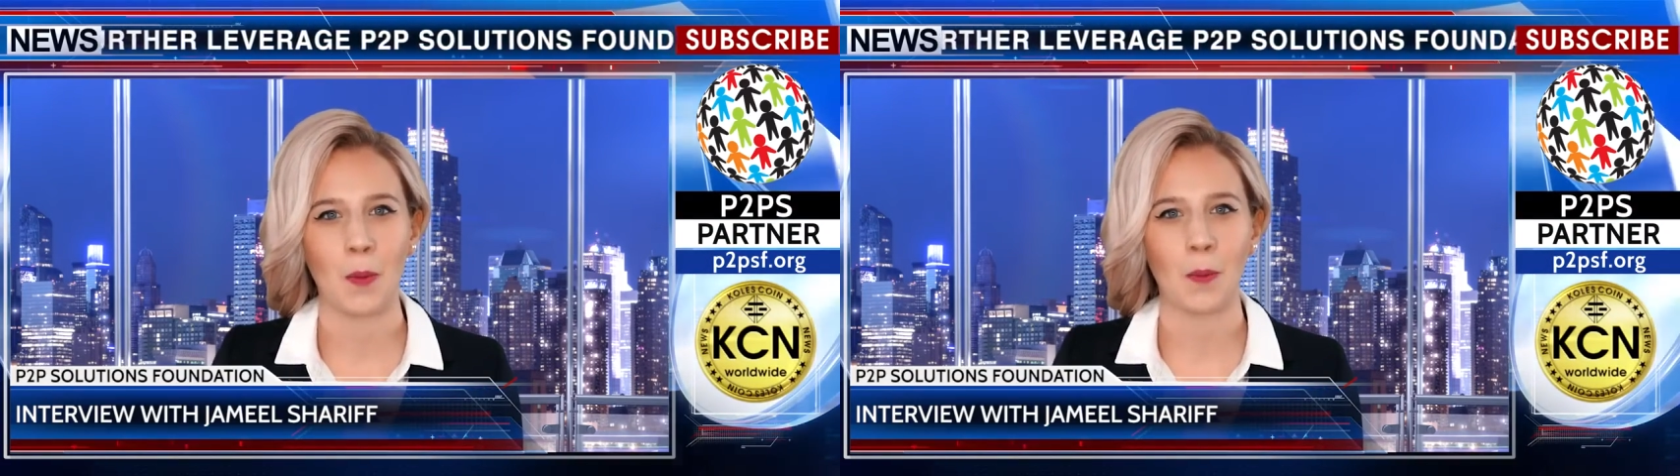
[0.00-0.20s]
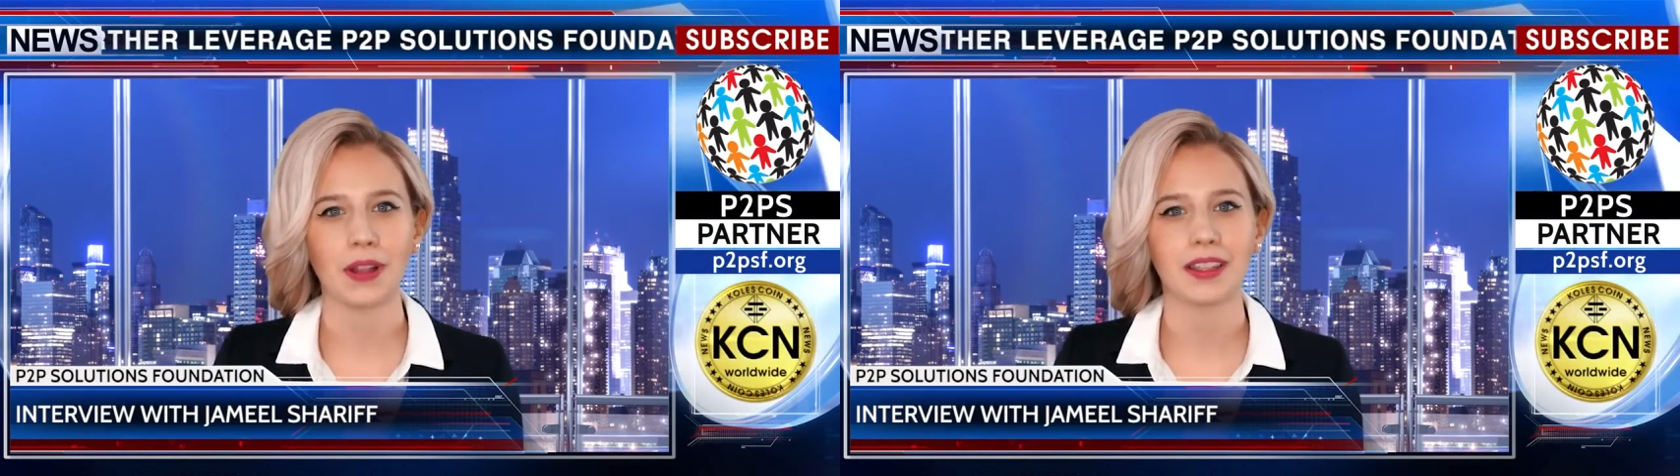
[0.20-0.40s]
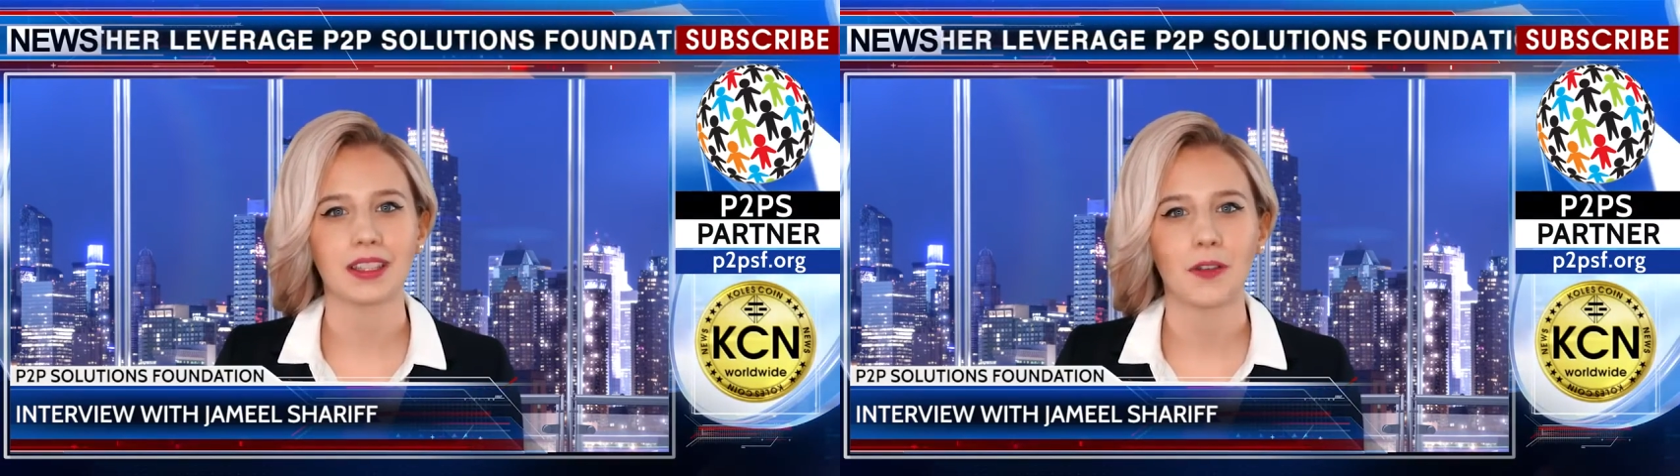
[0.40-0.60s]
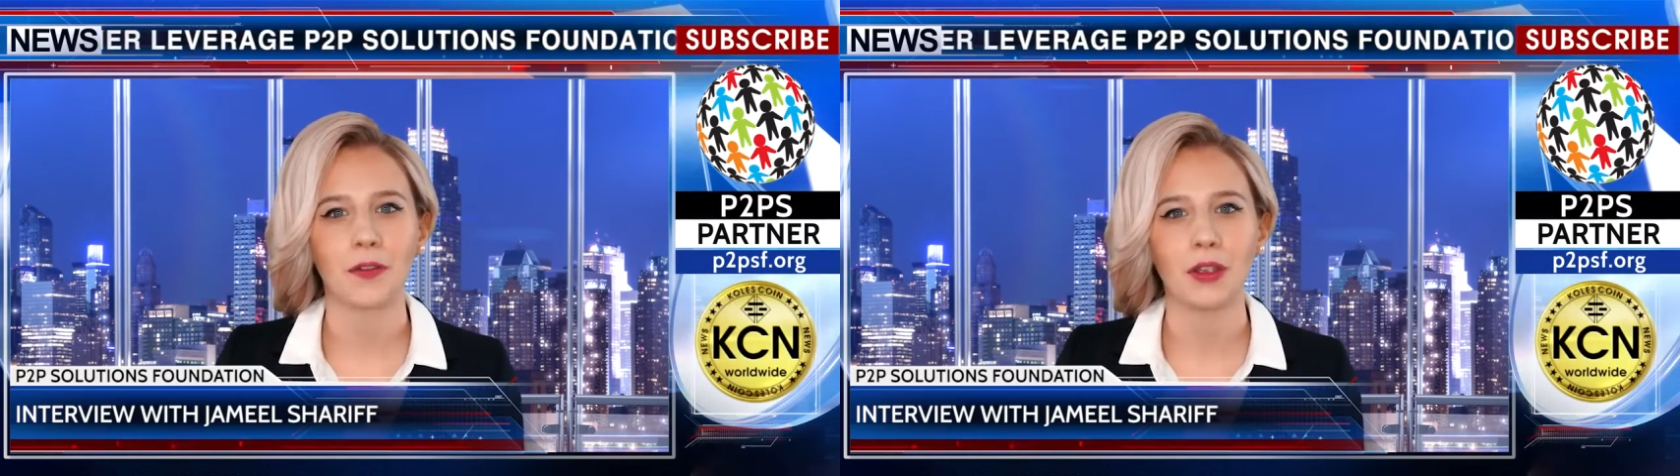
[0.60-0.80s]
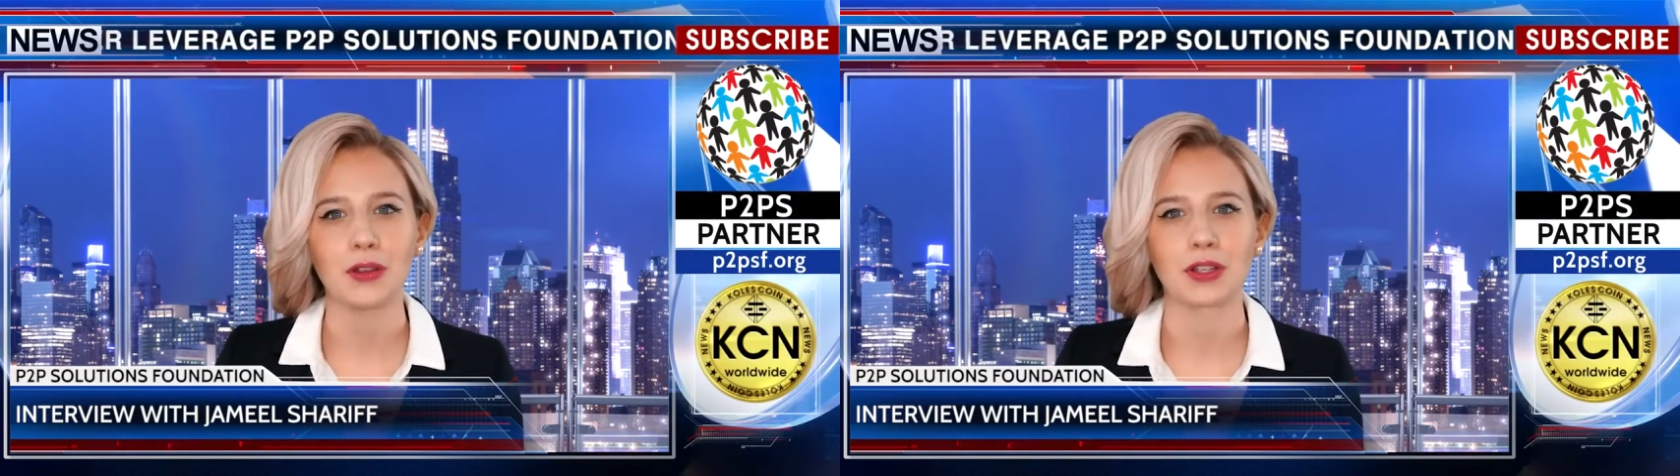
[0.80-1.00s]
What in the
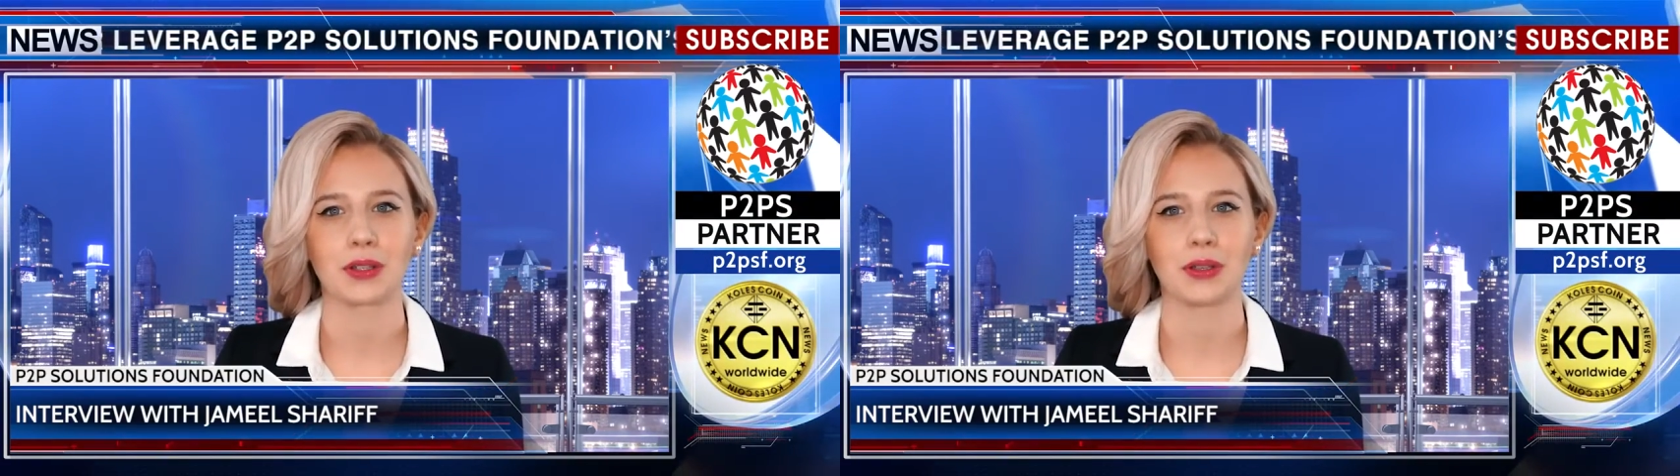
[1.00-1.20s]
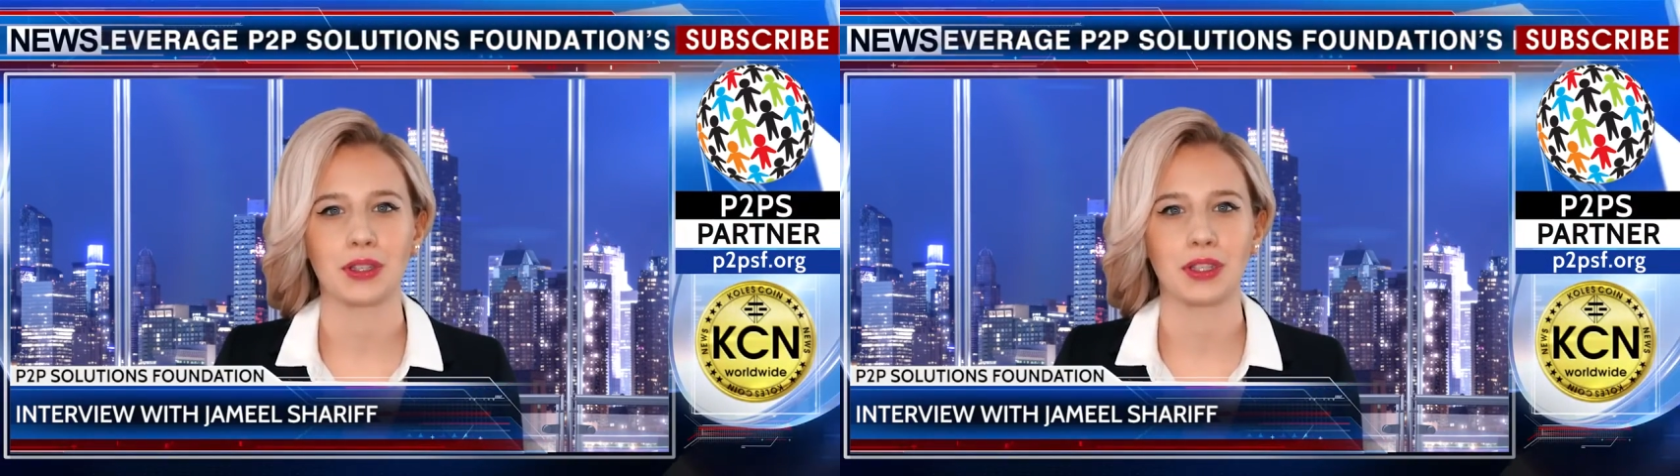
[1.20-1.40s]
future do you